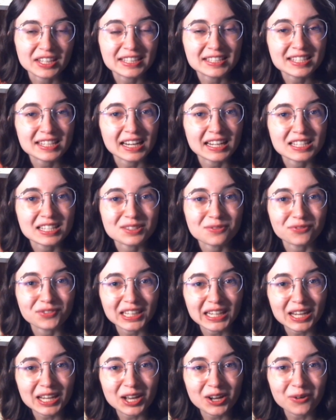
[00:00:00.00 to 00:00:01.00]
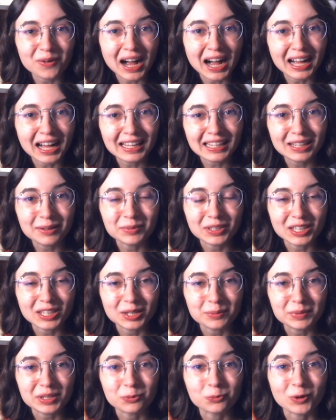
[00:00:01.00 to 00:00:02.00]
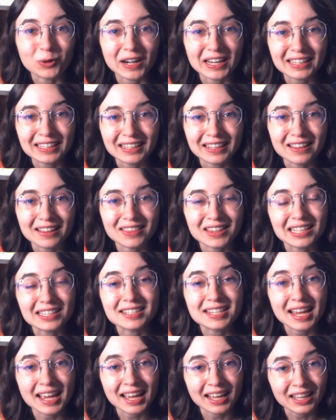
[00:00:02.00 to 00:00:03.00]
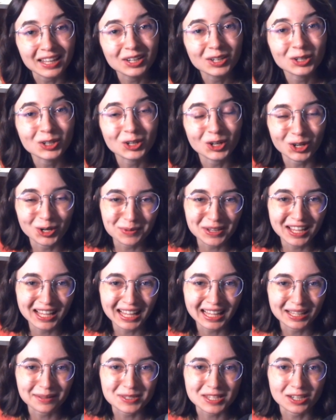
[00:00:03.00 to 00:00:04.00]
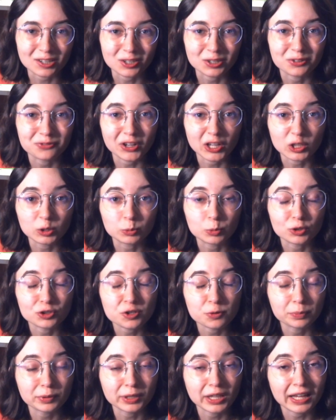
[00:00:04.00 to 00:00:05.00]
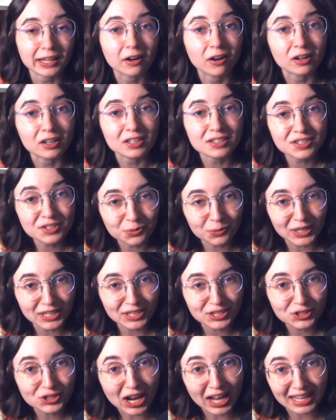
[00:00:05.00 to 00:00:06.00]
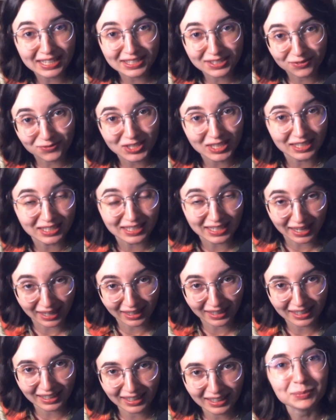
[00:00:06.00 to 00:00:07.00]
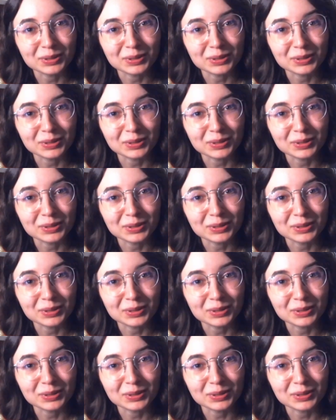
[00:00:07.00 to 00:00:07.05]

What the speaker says: in today's video I am going to be ranking the 10 Kirby games that are available to play on Switch as of today.